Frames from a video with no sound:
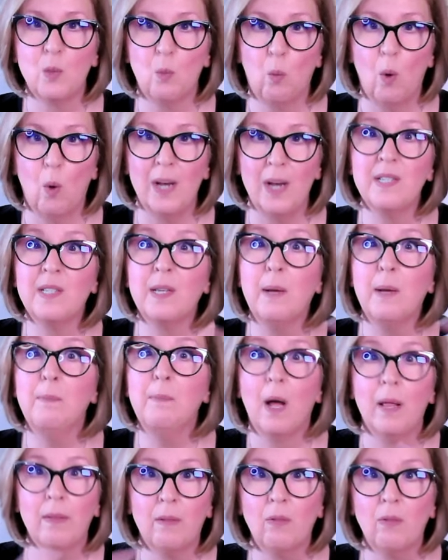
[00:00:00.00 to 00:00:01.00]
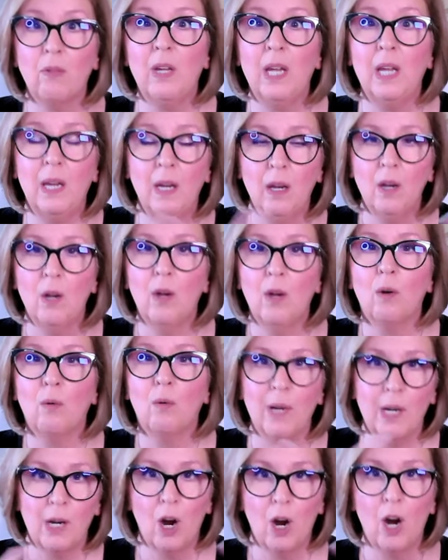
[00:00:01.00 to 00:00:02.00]
One is a monthly
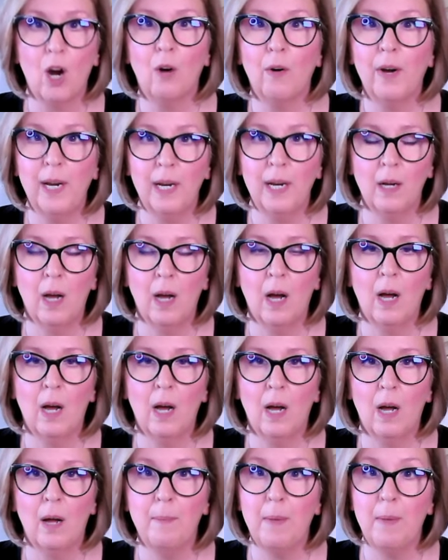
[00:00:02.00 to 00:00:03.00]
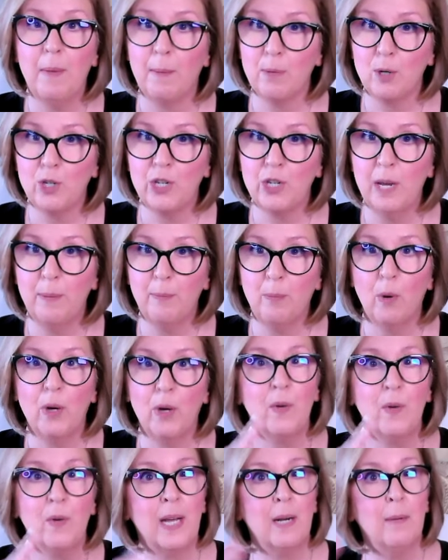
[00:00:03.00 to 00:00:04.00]
recurring membership where
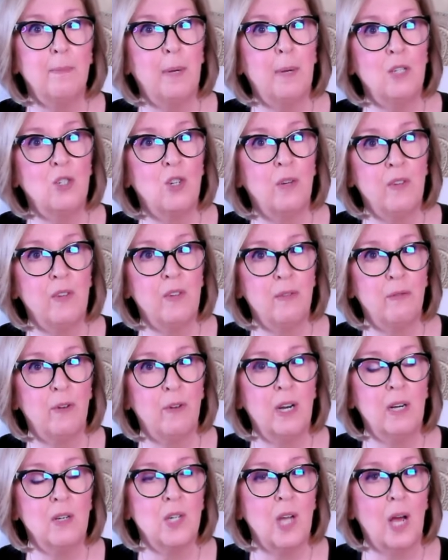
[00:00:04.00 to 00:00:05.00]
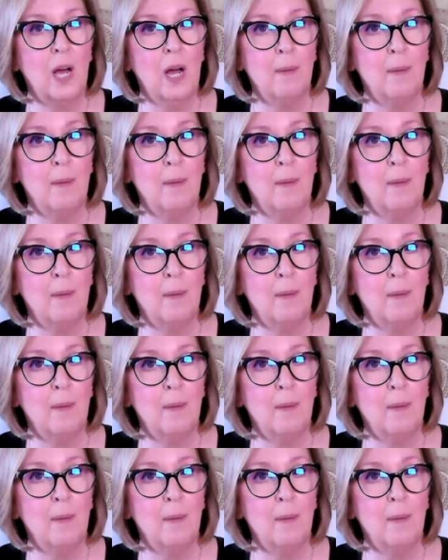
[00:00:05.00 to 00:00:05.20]
you get a bunch of different